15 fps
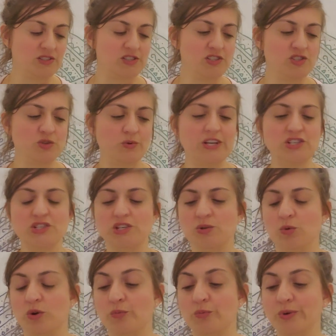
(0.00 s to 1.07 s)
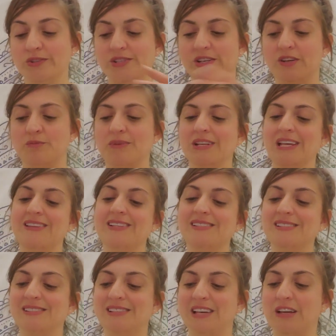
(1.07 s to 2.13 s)
situation or predicament, and
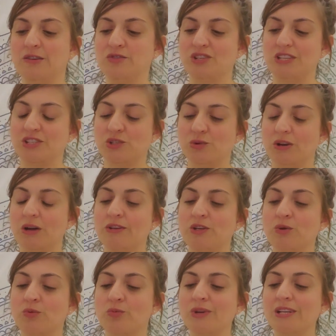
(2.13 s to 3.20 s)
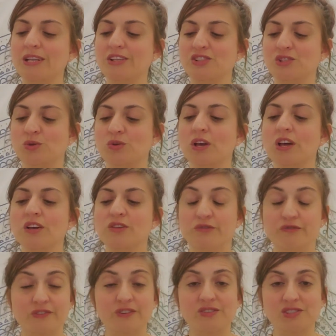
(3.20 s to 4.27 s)
this is the energy that's crowning your reading. So you
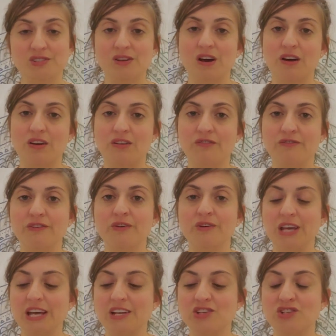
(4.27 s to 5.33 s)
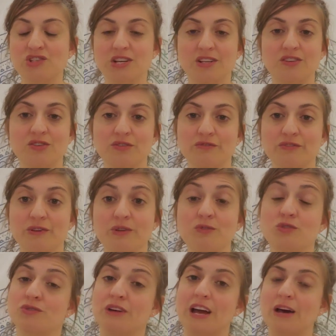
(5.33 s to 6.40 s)
feel stuck, you feel caged in, and you feel
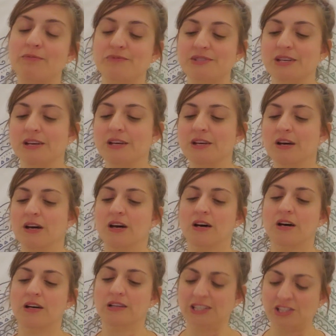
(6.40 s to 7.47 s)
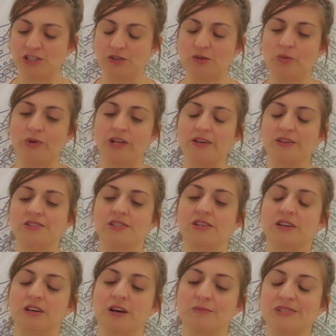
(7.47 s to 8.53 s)
trapped. Let's look what else
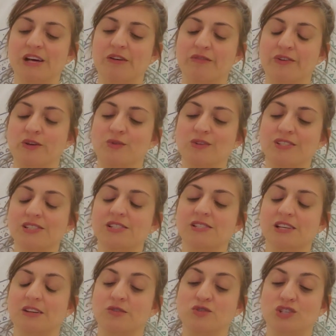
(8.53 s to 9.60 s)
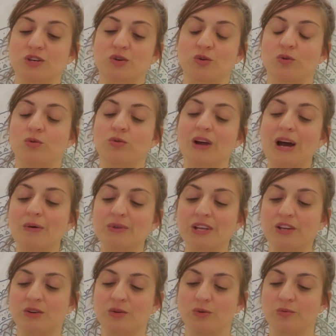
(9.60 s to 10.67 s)
comes out for you. This is the energy
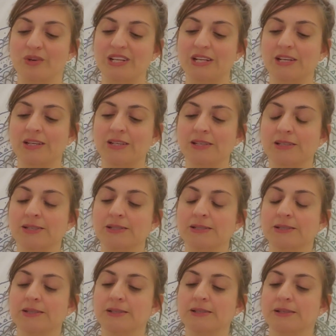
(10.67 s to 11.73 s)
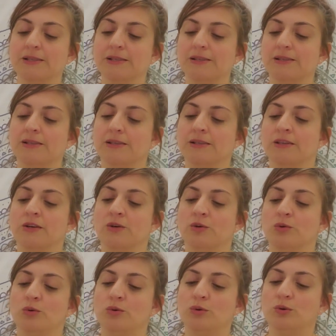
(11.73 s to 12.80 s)
crowning your reading.
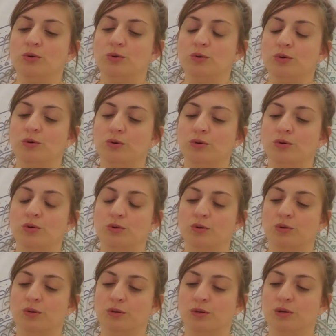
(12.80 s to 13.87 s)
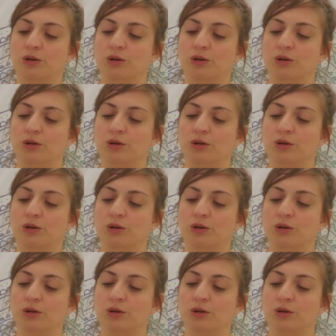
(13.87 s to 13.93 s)
Ooh.